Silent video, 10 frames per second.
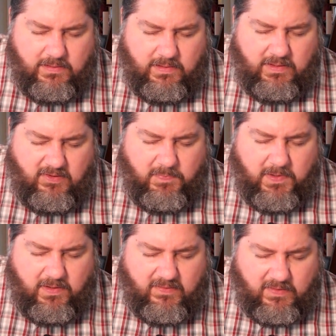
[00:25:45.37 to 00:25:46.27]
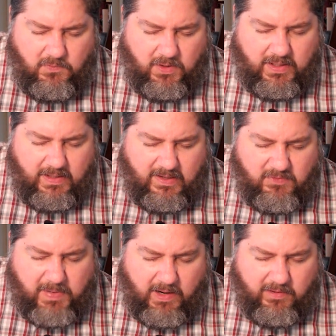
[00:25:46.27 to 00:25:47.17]
That his Spirit is at work in us
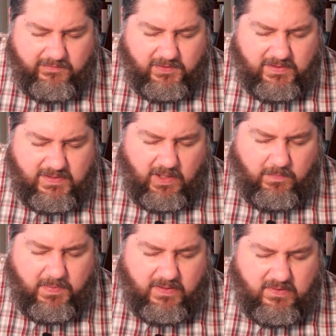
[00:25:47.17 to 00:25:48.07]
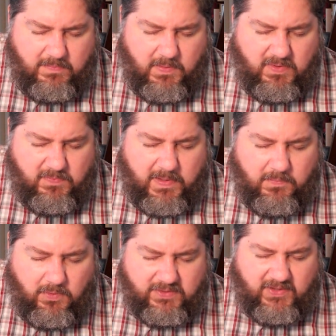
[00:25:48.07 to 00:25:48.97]
powerfully to help us, and may we spend
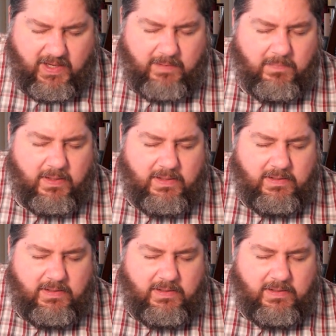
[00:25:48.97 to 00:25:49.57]
more time